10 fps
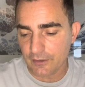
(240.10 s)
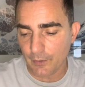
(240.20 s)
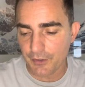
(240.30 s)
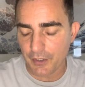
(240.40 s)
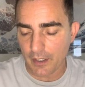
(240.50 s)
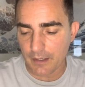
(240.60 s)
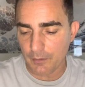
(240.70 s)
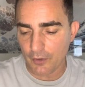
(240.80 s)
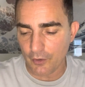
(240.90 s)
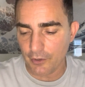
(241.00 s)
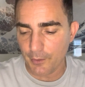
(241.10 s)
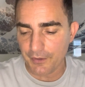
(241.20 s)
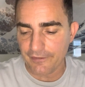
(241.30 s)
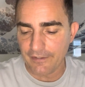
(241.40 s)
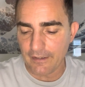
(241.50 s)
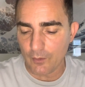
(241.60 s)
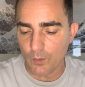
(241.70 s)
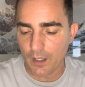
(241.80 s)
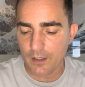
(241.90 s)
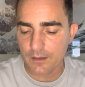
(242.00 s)
we were talking about earlier with the Five of
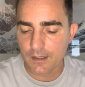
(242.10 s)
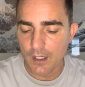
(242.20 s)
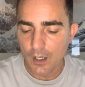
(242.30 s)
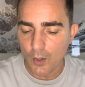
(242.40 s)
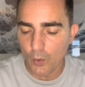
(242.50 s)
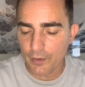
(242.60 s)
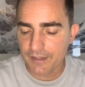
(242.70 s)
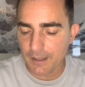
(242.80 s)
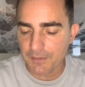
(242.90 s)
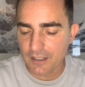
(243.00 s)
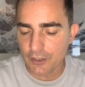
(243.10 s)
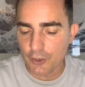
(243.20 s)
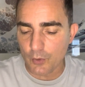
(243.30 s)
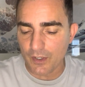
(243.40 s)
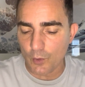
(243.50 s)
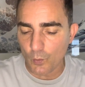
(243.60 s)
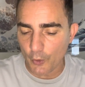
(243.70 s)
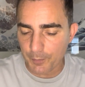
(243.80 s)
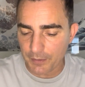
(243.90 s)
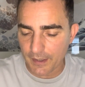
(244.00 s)
Wands, or something to do in the
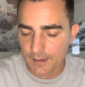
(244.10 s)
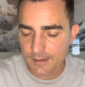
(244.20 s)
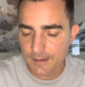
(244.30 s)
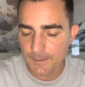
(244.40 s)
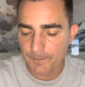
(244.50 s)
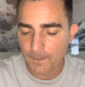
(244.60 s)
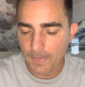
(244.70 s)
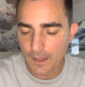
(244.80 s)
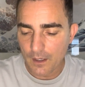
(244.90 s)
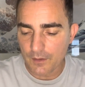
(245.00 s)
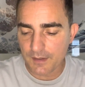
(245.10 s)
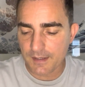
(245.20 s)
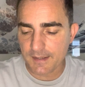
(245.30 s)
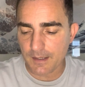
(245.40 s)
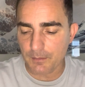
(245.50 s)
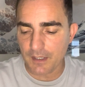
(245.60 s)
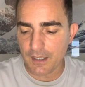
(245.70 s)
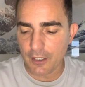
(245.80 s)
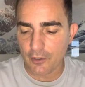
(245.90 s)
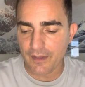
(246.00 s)
workplace, this is somebody
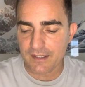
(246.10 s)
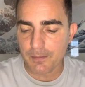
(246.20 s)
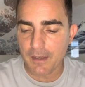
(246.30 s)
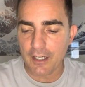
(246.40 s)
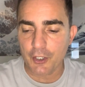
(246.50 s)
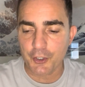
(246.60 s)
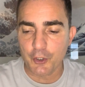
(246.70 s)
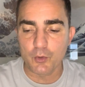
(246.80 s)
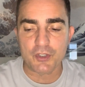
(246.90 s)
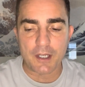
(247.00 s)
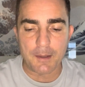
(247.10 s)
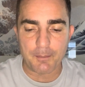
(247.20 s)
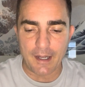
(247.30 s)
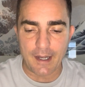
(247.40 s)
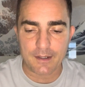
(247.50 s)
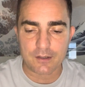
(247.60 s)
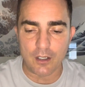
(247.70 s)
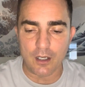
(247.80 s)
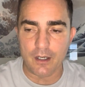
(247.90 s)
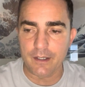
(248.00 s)
here that's made a huge impact
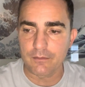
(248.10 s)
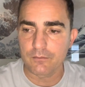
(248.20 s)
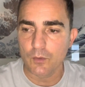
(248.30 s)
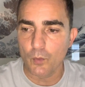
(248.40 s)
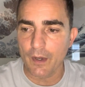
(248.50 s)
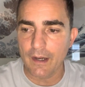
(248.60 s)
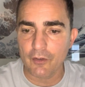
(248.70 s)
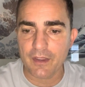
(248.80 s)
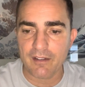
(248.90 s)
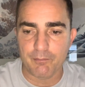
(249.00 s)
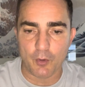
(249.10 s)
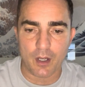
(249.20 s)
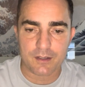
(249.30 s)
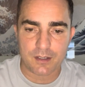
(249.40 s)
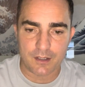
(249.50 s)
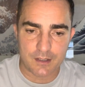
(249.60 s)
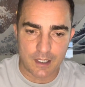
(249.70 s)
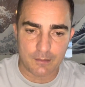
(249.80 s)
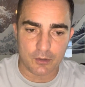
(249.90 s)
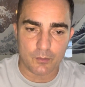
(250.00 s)
on whatever they've brought to the
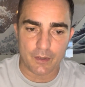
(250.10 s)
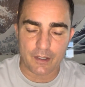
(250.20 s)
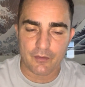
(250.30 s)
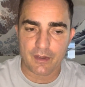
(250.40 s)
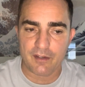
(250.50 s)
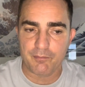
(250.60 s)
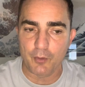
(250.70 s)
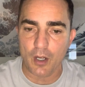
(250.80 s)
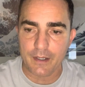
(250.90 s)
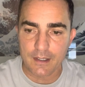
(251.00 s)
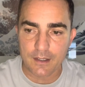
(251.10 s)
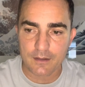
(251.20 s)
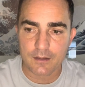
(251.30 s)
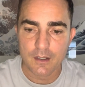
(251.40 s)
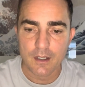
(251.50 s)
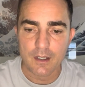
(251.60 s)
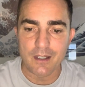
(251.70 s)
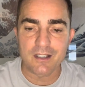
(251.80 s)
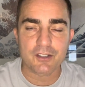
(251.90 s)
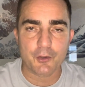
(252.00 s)
table, whatever they've brought in.
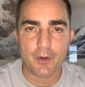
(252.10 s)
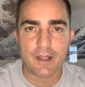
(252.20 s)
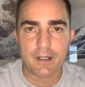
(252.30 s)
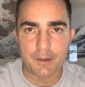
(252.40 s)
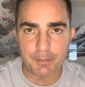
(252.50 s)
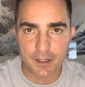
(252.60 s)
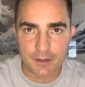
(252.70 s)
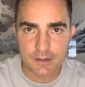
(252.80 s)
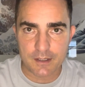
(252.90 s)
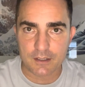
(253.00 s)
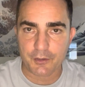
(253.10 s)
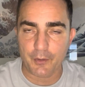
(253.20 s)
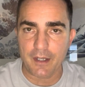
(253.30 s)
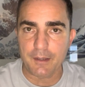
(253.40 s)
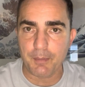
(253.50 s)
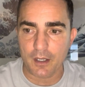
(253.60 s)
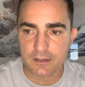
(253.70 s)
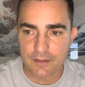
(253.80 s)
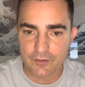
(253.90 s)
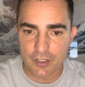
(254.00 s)
It's created abundance. It's created
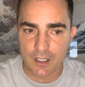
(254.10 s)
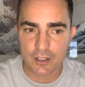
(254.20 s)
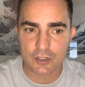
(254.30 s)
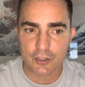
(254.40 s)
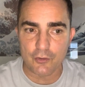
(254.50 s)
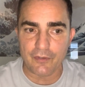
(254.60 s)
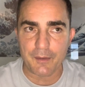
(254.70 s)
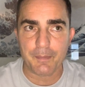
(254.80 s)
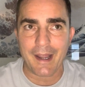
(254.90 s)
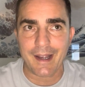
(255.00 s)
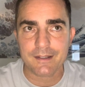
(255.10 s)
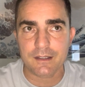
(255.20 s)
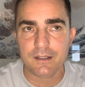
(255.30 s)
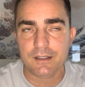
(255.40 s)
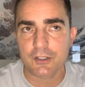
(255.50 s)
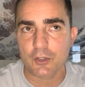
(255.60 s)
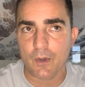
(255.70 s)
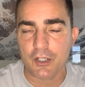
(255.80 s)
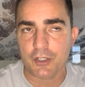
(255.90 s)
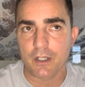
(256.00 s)
positive change. You've impacted a
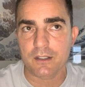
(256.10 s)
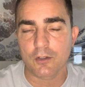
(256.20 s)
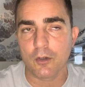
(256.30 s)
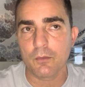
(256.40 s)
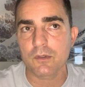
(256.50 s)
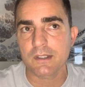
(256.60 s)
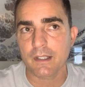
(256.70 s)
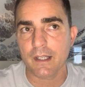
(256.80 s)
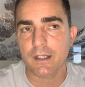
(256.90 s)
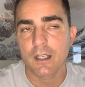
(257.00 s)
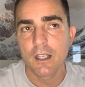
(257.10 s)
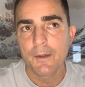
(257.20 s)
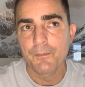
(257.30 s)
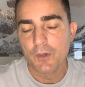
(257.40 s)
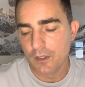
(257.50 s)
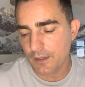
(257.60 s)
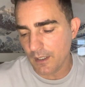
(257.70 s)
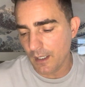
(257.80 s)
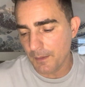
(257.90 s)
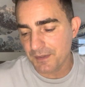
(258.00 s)
situation. It's almost like
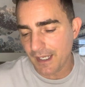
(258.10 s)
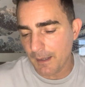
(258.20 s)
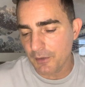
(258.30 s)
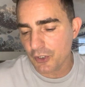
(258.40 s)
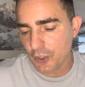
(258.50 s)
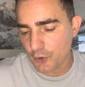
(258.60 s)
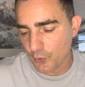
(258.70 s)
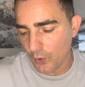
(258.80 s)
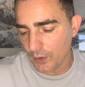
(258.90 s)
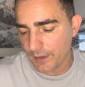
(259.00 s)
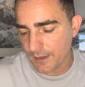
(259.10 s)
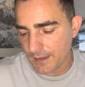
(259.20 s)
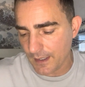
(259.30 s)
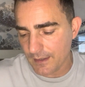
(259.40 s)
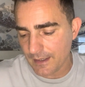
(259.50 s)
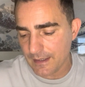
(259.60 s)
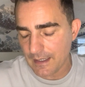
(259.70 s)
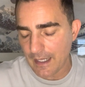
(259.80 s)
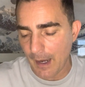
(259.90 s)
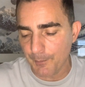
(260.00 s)
damage control in a sense. I see
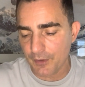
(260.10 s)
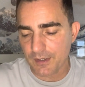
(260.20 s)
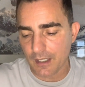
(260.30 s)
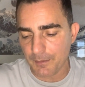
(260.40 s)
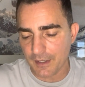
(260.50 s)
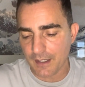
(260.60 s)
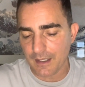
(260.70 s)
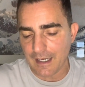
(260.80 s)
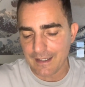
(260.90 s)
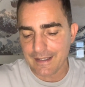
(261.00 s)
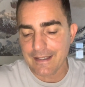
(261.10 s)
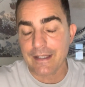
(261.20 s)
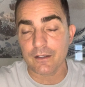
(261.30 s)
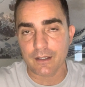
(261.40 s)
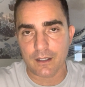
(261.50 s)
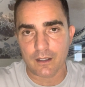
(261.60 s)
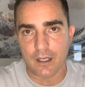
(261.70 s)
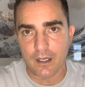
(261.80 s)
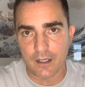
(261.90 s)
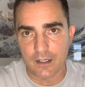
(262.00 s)
the Empress coming in and healing
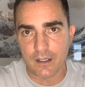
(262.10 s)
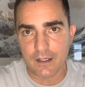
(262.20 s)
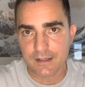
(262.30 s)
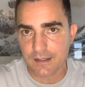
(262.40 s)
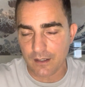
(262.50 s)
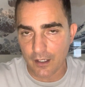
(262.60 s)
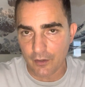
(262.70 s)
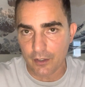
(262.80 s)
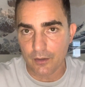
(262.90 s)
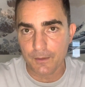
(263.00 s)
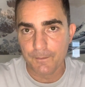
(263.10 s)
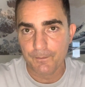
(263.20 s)
a scenario.